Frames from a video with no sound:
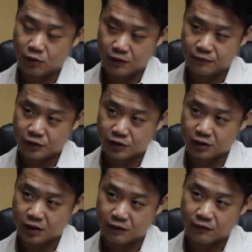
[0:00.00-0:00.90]
more
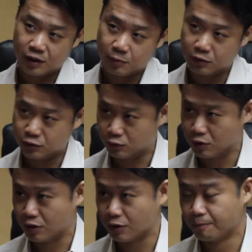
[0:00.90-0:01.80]
efficient and available to
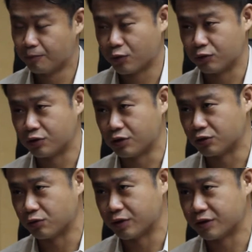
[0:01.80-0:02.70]
their
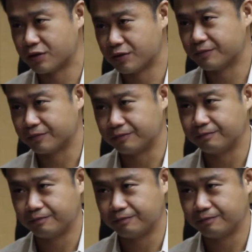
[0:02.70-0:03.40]
constituents.